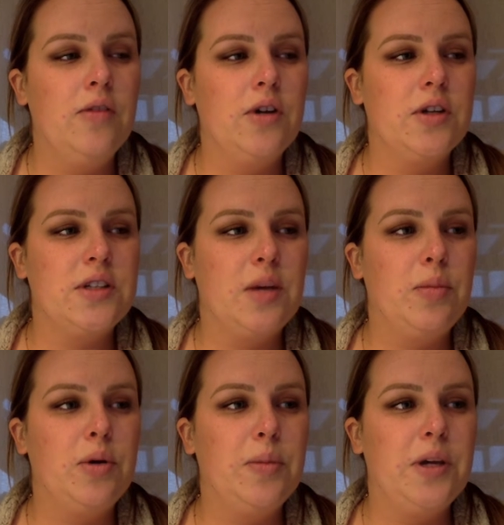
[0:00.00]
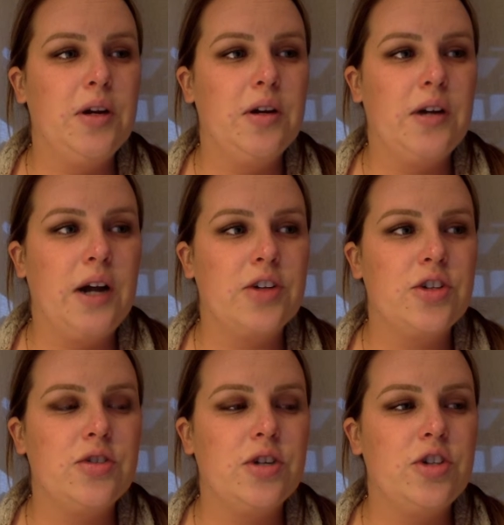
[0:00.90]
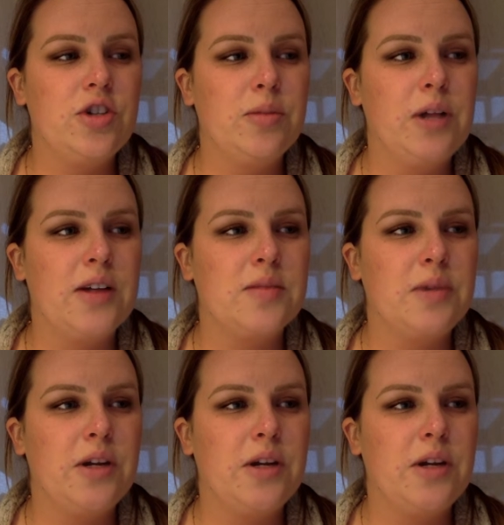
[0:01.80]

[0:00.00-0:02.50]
For example, peer interactions during gym class